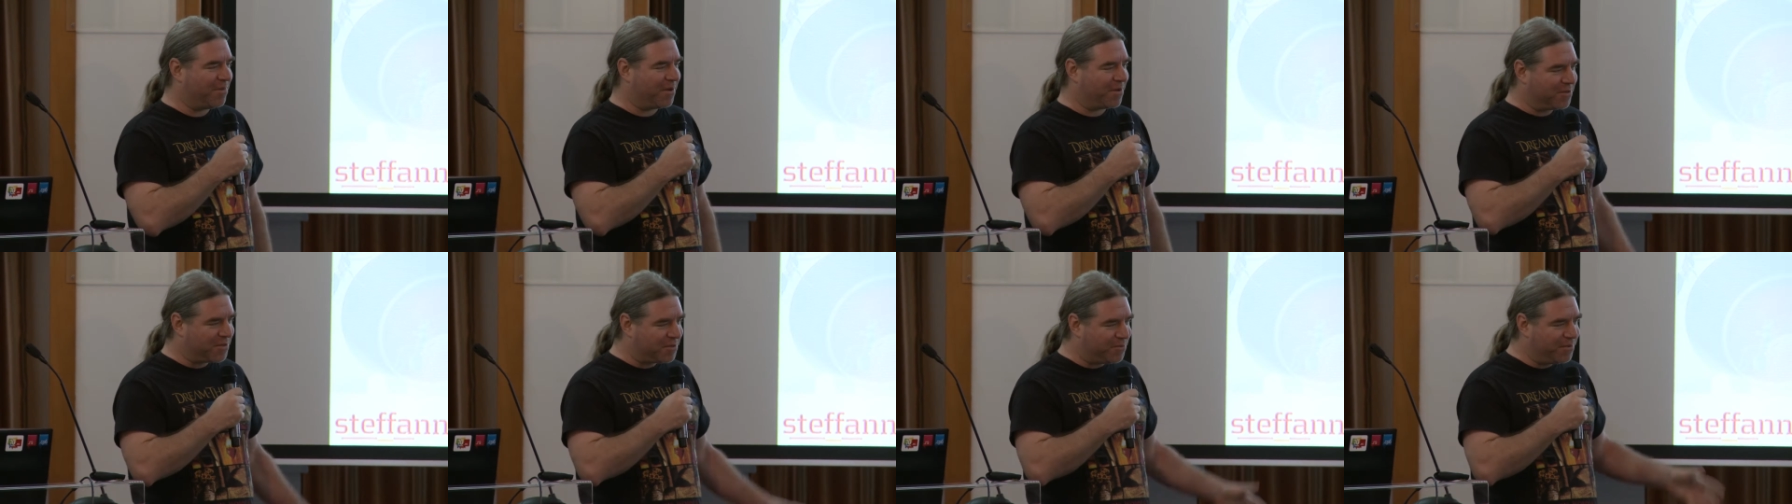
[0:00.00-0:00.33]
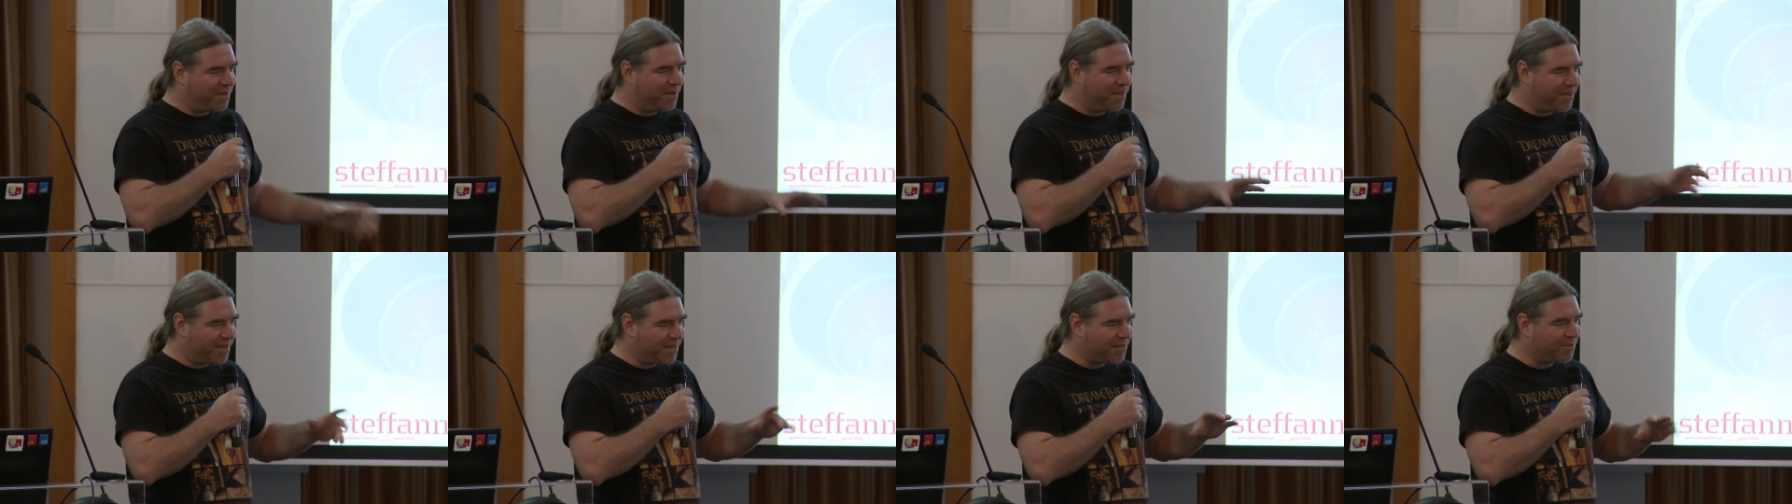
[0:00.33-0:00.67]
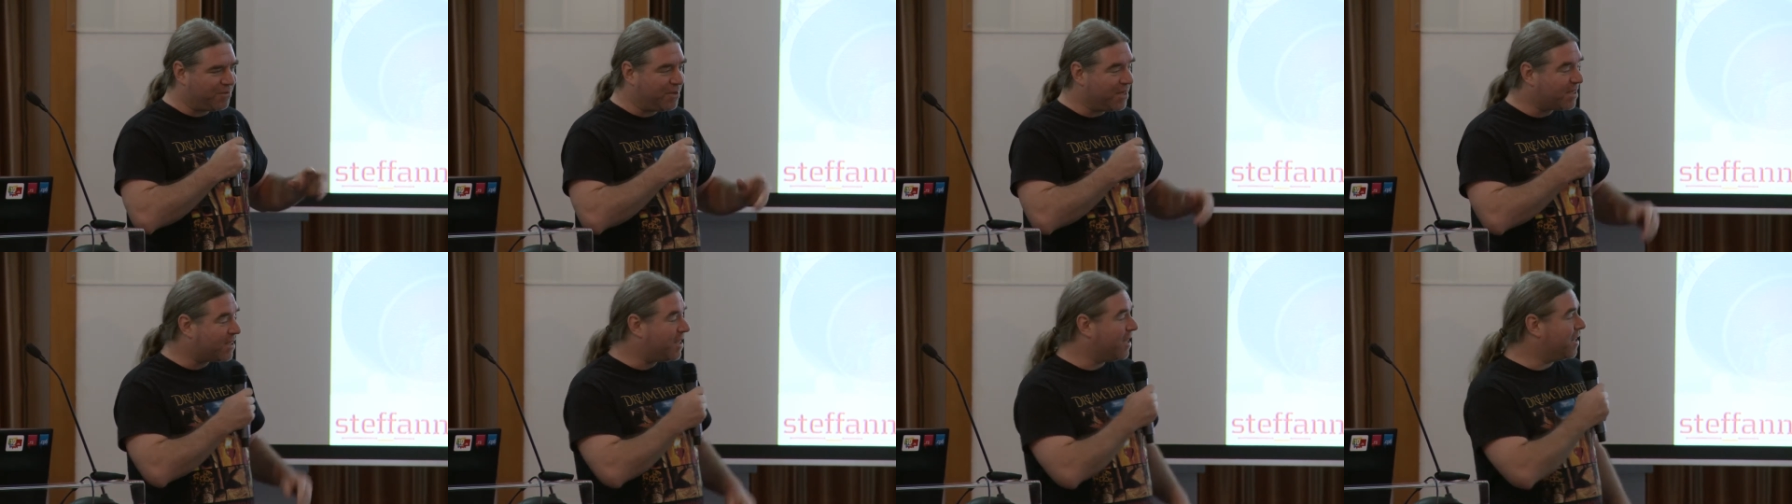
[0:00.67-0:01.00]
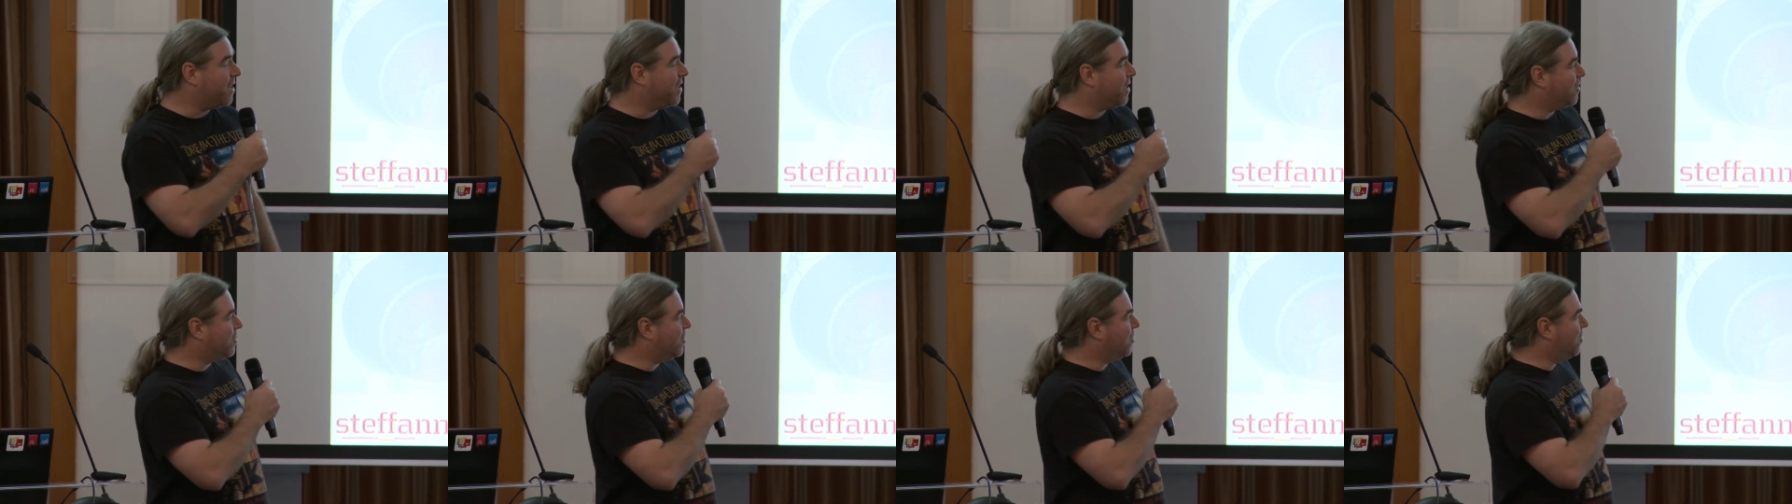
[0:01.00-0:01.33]
because we still
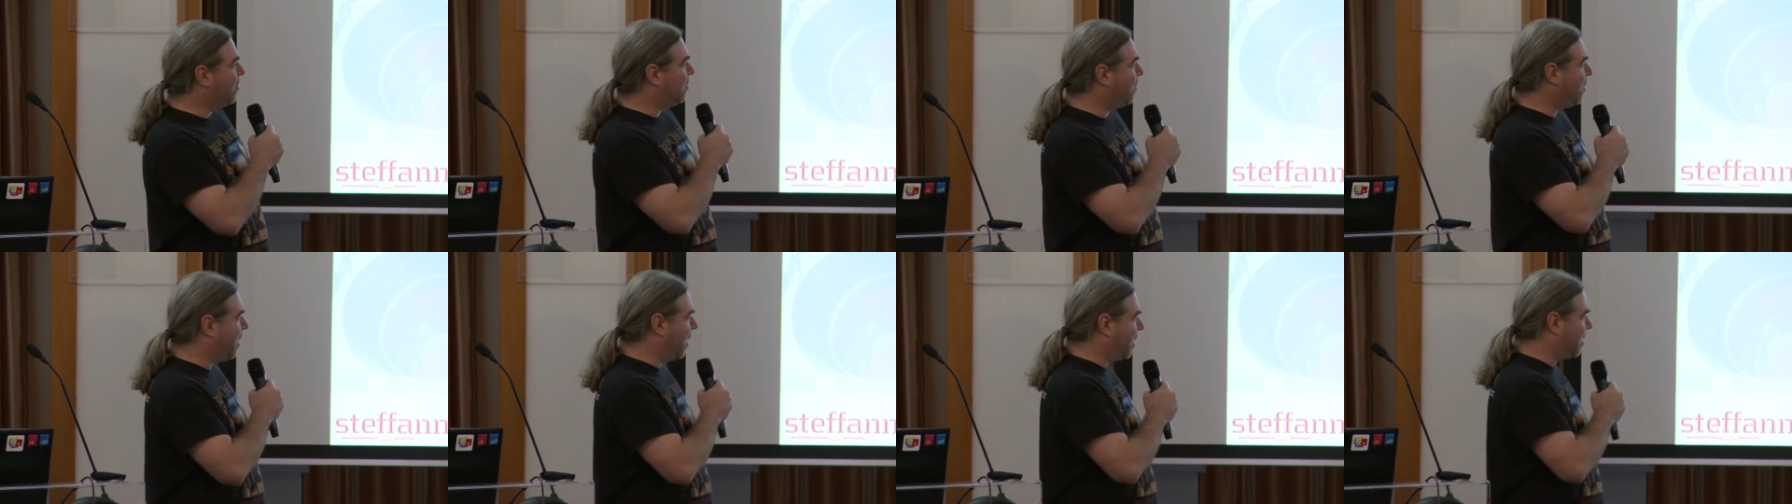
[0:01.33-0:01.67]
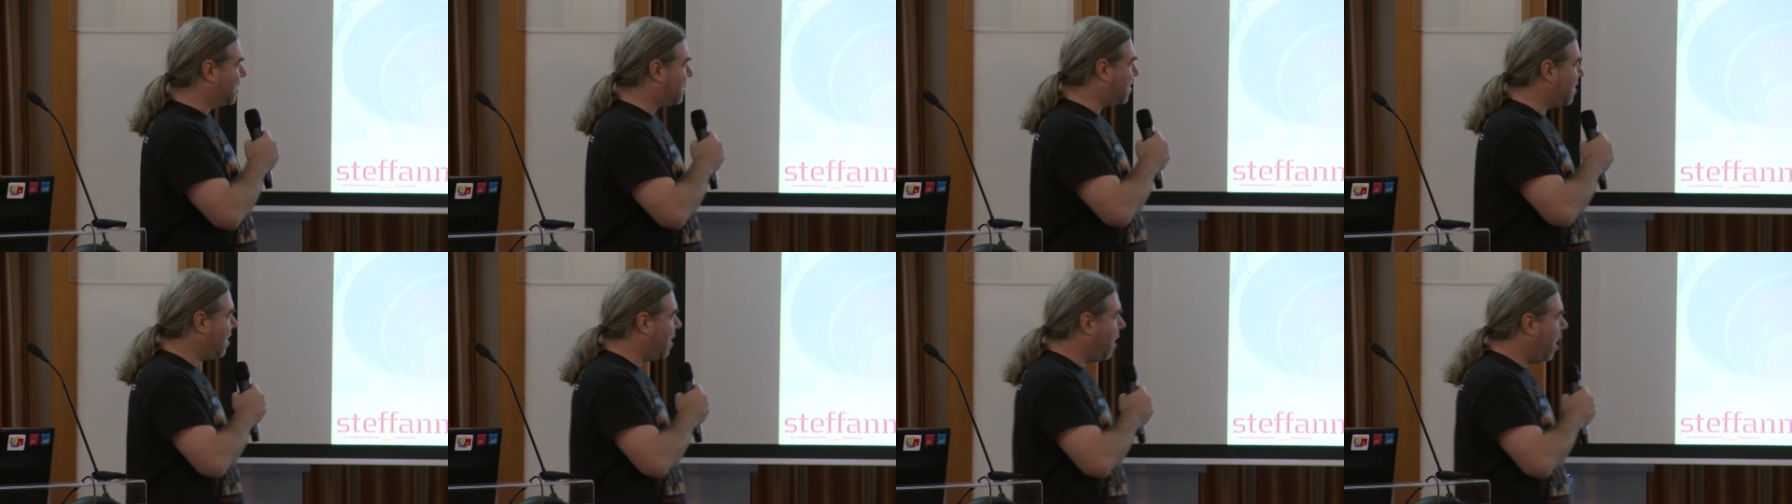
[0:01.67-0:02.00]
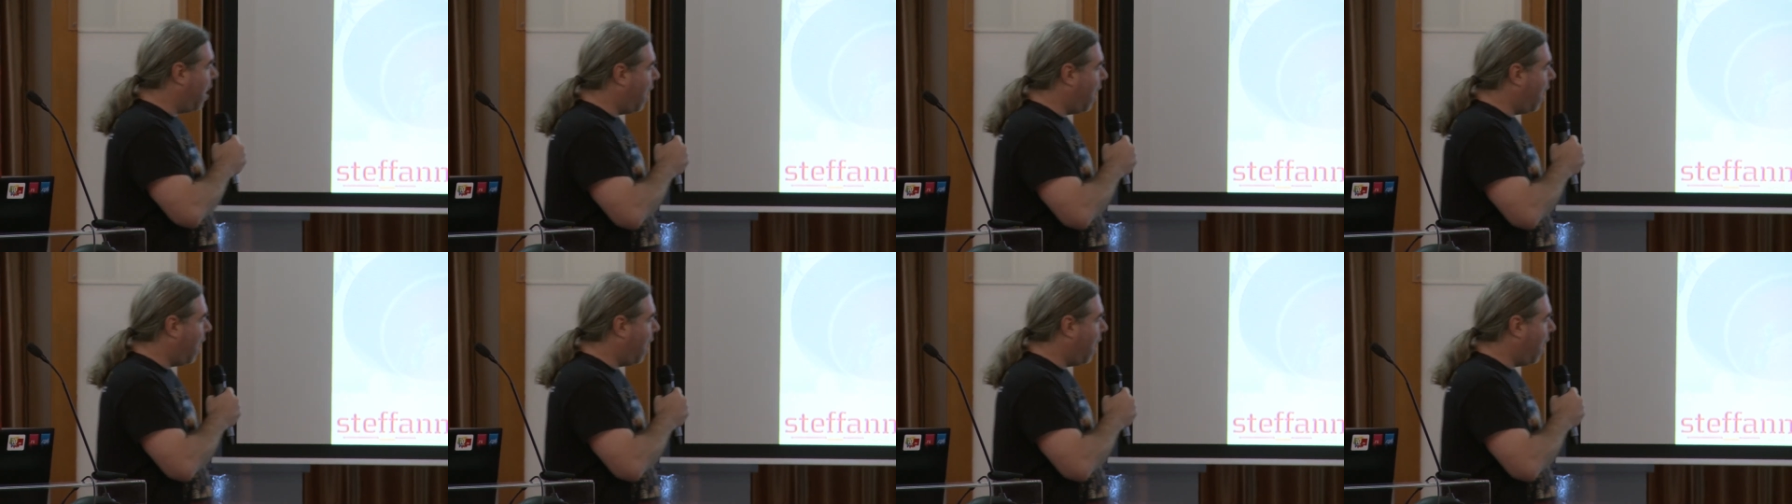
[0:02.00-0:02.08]
need to do things.